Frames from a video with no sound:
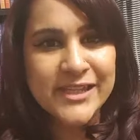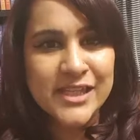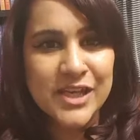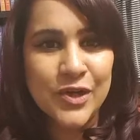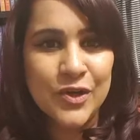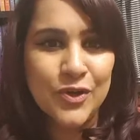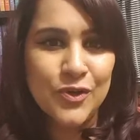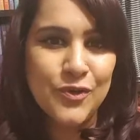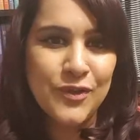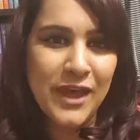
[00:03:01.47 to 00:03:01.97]

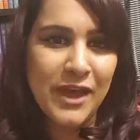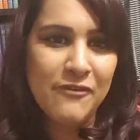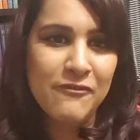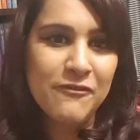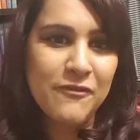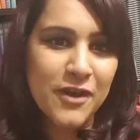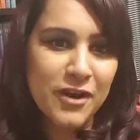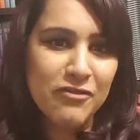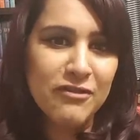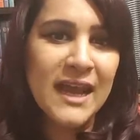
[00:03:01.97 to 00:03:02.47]
tell you that
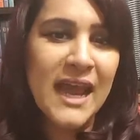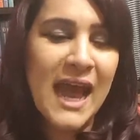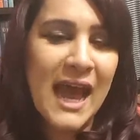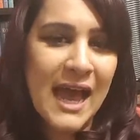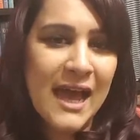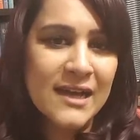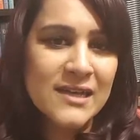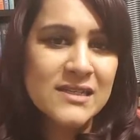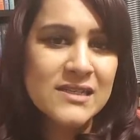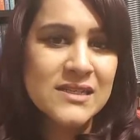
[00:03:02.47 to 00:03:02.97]
very
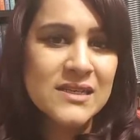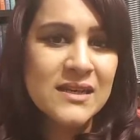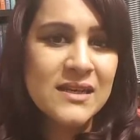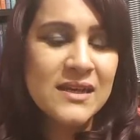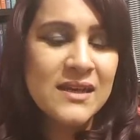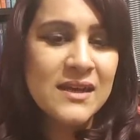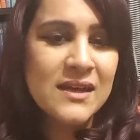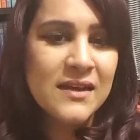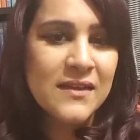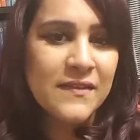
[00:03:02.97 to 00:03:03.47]
act
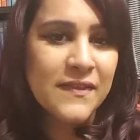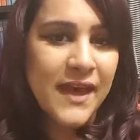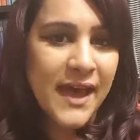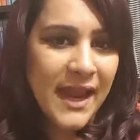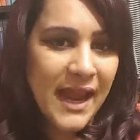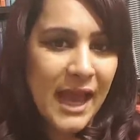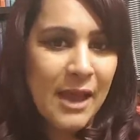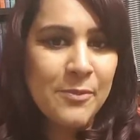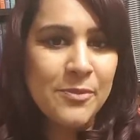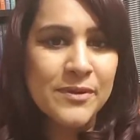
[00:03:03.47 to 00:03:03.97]
that
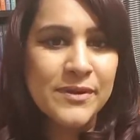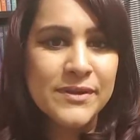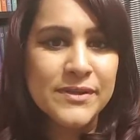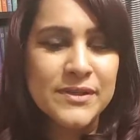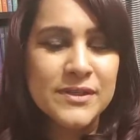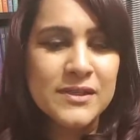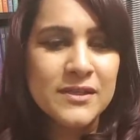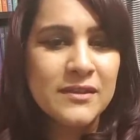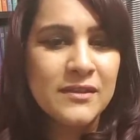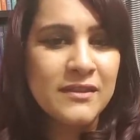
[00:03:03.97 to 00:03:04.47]

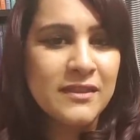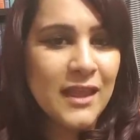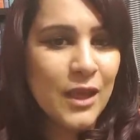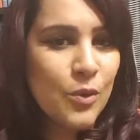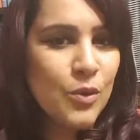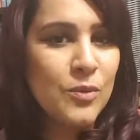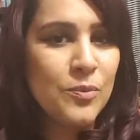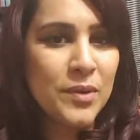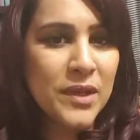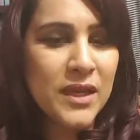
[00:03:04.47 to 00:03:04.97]
happened, there
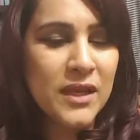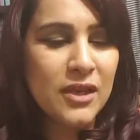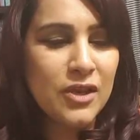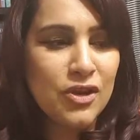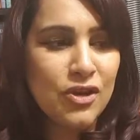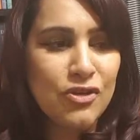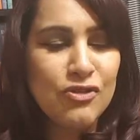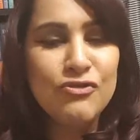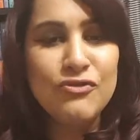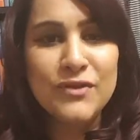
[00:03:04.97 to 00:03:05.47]
would be
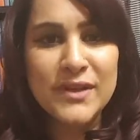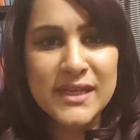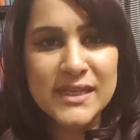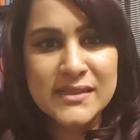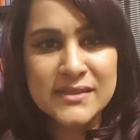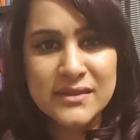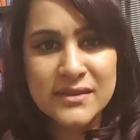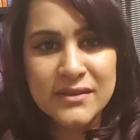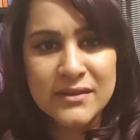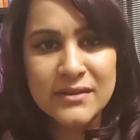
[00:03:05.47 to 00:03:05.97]
no
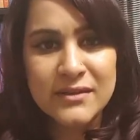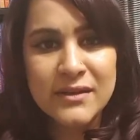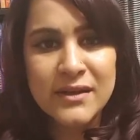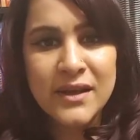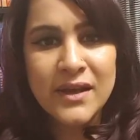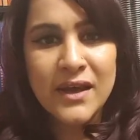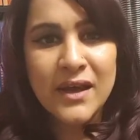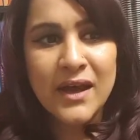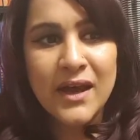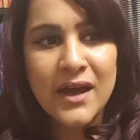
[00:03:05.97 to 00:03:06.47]
reason
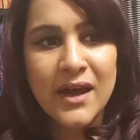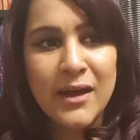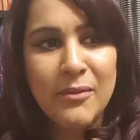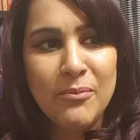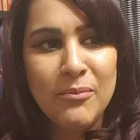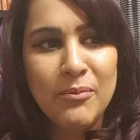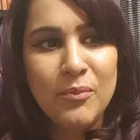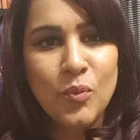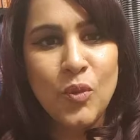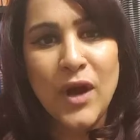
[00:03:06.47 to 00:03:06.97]

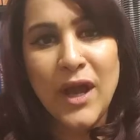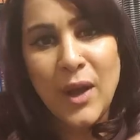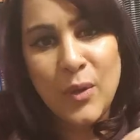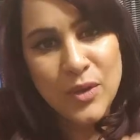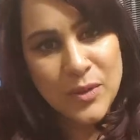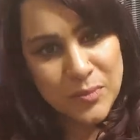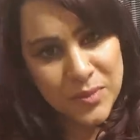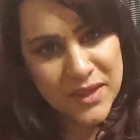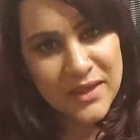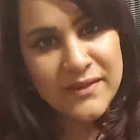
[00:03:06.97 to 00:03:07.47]
why I
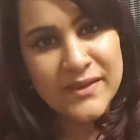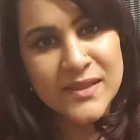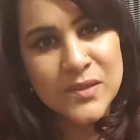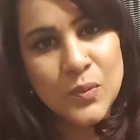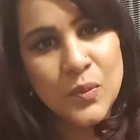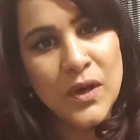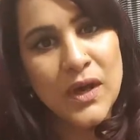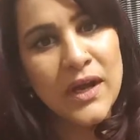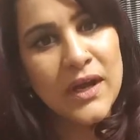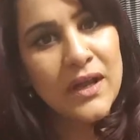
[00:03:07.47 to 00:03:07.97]
would be in this
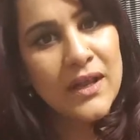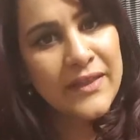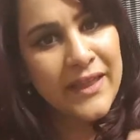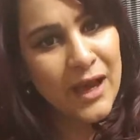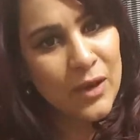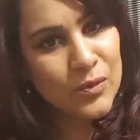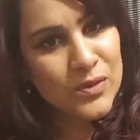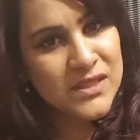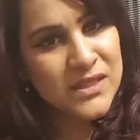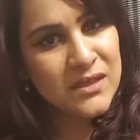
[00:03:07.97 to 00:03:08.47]
work.
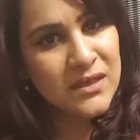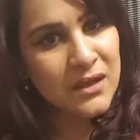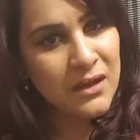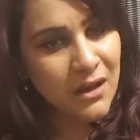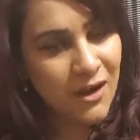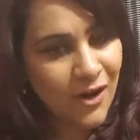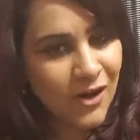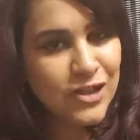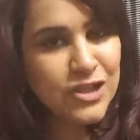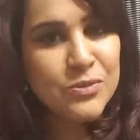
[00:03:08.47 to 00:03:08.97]
That was a
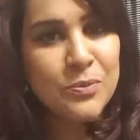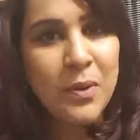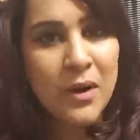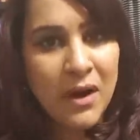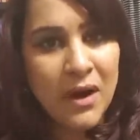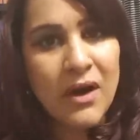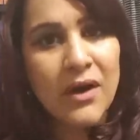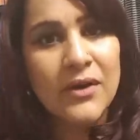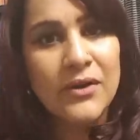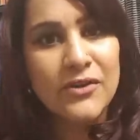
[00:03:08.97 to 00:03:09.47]
large
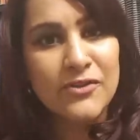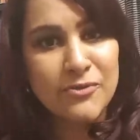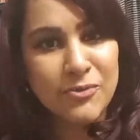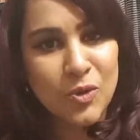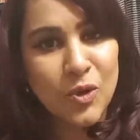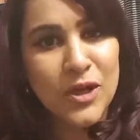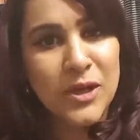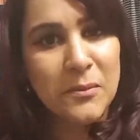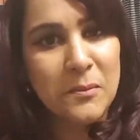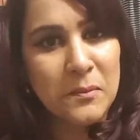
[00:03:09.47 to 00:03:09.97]
part of
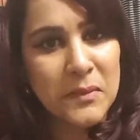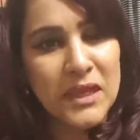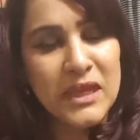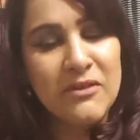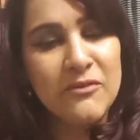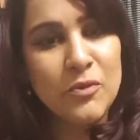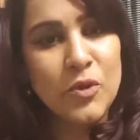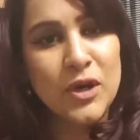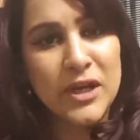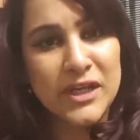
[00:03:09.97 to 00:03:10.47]

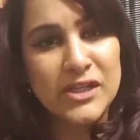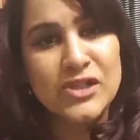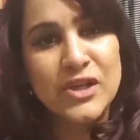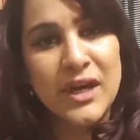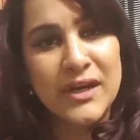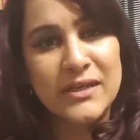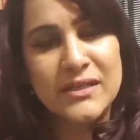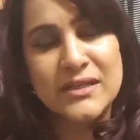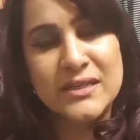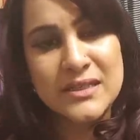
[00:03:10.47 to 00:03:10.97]
wanting to
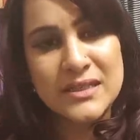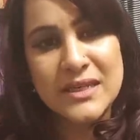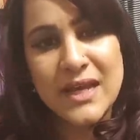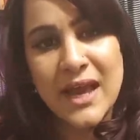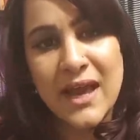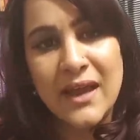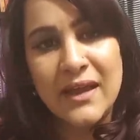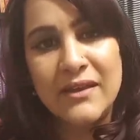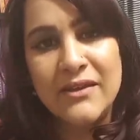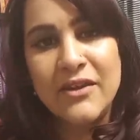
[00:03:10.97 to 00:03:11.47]

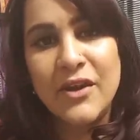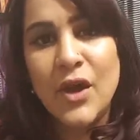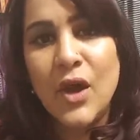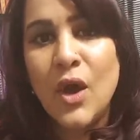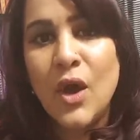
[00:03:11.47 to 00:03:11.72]
understand